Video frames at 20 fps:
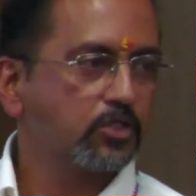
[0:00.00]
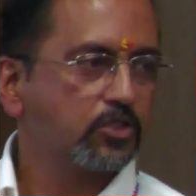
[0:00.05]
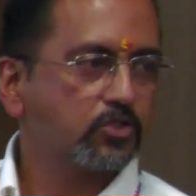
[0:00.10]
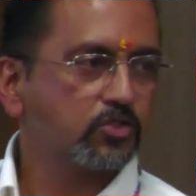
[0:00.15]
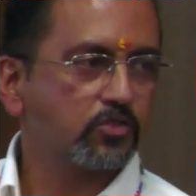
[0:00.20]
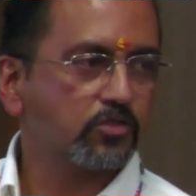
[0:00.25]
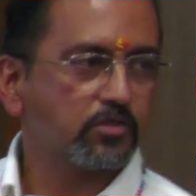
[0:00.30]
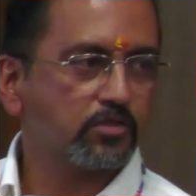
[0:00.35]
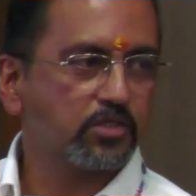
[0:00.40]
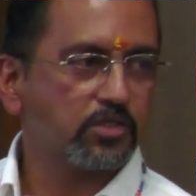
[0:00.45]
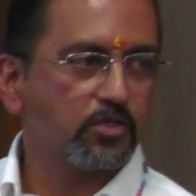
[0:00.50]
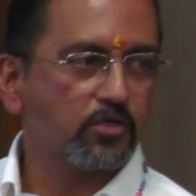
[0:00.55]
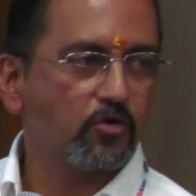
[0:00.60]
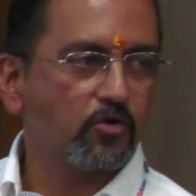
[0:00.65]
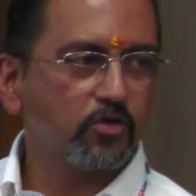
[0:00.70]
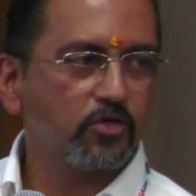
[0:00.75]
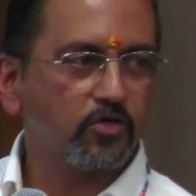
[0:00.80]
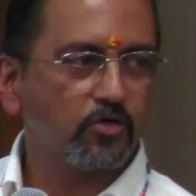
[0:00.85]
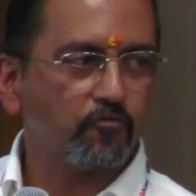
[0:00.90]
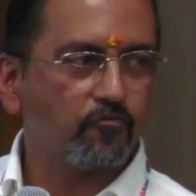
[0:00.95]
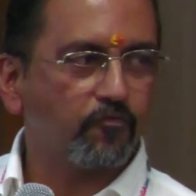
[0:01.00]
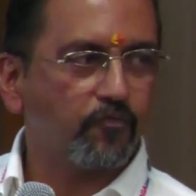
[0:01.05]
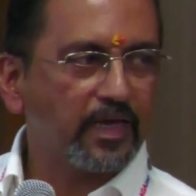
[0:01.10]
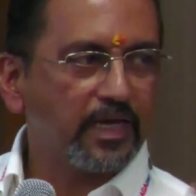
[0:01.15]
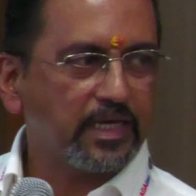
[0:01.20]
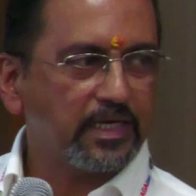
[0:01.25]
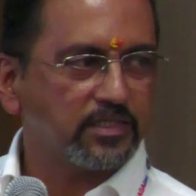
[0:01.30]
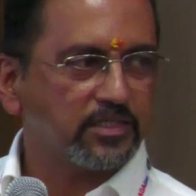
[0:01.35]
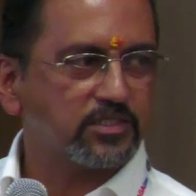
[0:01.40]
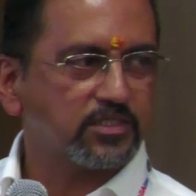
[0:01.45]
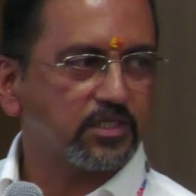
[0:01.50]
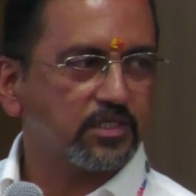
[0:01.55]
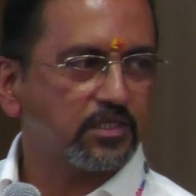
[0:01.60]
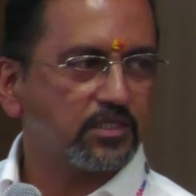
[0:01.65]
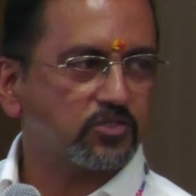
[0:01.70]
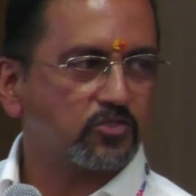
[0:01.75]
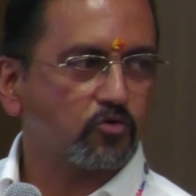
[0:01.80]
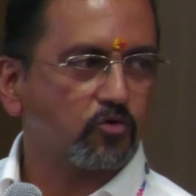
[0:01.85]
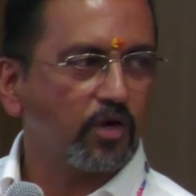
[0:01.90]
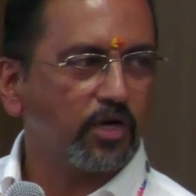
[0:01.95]
So the know your waste
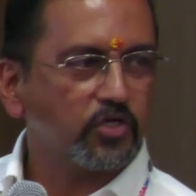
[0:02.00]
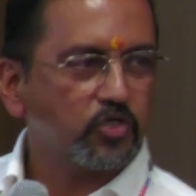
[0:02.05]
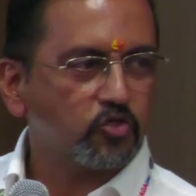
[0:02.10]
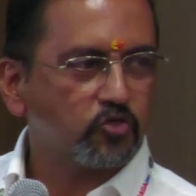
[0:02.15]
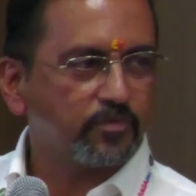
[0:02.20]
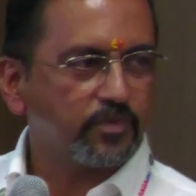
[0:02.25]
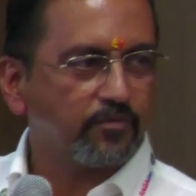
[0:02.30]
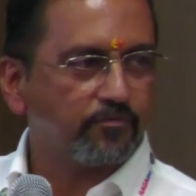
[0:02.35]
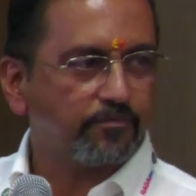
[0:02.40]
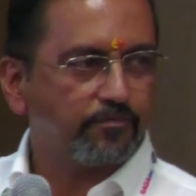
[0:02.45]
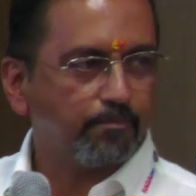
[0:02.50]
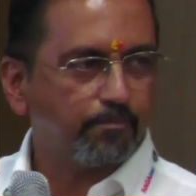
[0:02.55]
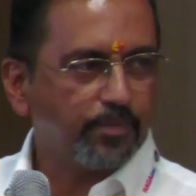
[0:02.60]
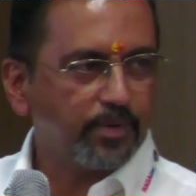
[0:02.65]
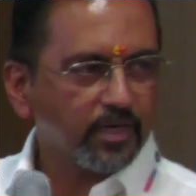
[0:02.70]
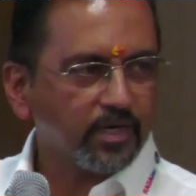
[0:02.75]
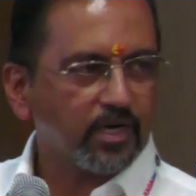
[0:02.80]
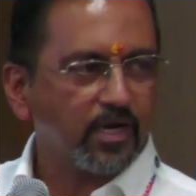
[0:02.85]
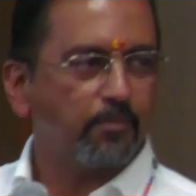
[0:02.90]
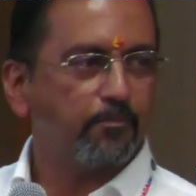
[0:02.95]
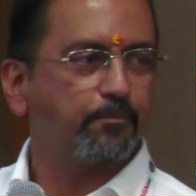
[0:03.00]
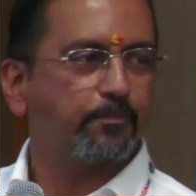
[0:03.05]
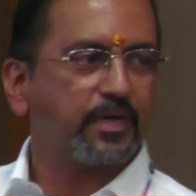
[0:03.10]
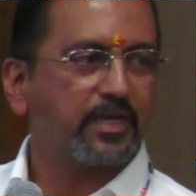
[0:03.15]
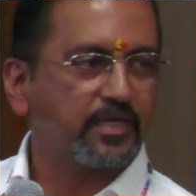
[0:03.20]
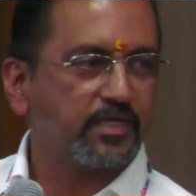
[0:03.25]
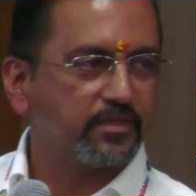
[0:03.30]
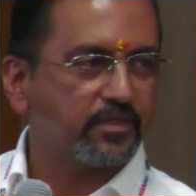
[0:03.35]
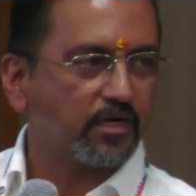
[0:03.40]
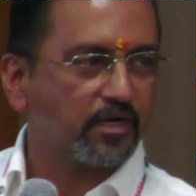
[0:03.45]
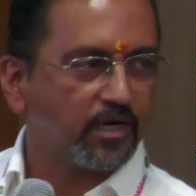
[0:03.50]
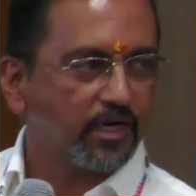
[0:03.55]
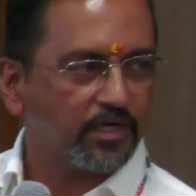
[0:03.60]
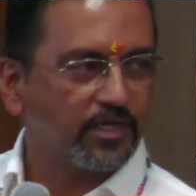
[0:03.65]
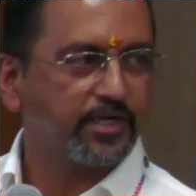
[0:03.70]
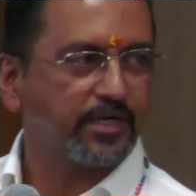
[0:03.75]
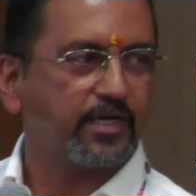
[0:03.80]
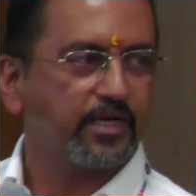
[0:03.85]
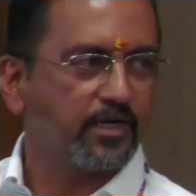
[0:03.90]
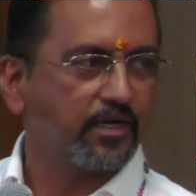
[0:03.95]
is going to be a big campaign in the
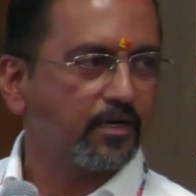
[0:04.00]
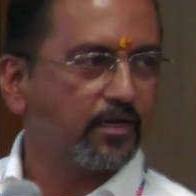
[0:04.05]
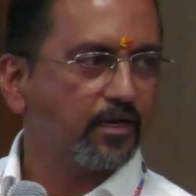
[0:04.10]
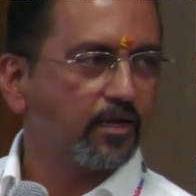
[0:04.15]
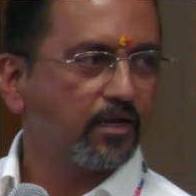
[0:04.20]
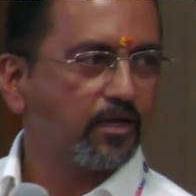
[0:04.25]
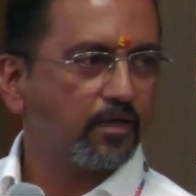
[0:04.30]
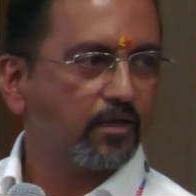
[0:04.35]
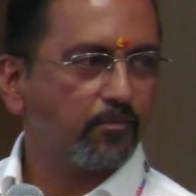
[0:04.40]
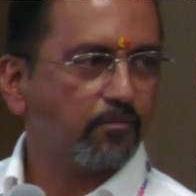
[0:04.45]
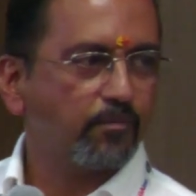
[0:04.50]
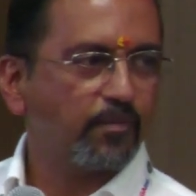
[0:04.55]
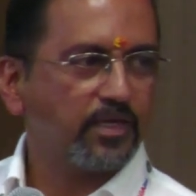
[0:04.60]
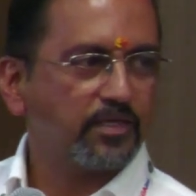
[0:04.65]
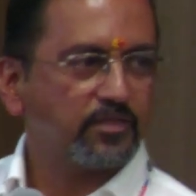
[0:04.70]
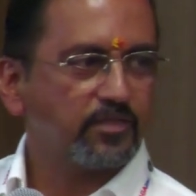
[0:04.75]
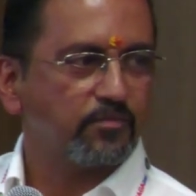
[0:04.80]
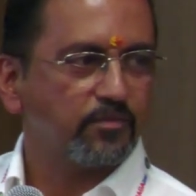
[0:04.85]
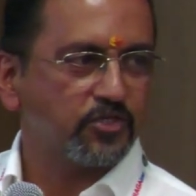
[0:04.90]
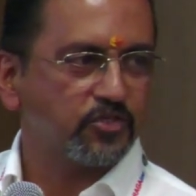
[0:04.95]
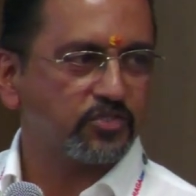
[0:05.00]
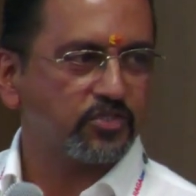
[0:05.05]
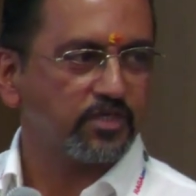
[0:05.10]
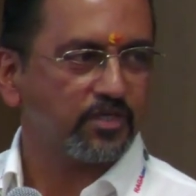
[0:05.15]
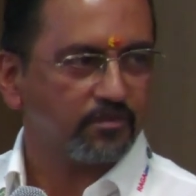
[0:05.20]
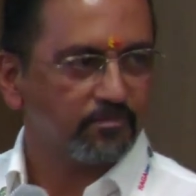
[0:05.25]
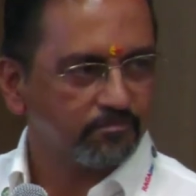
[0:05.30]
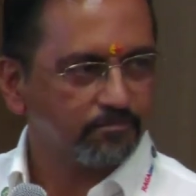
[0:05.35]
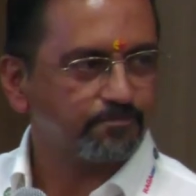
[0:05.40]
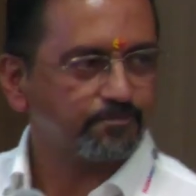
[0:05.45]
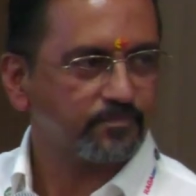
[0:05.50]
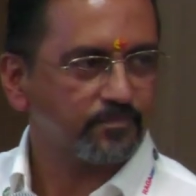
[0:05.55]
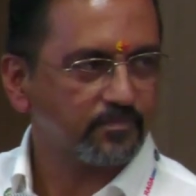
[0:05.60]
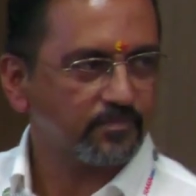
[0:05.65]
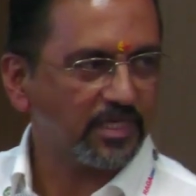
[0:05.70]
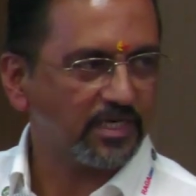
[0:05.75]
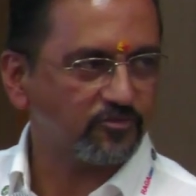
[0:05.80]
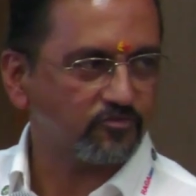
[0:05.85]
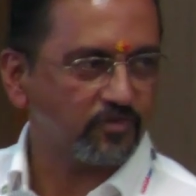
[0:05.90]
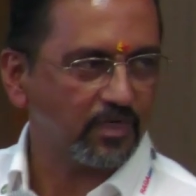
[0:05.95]
country by the ministry
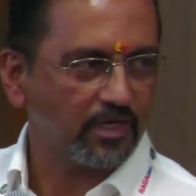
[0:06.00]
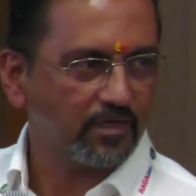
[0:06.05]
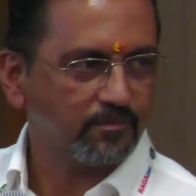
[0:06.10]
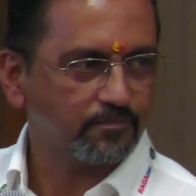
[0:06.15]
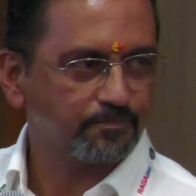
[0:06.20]
as well,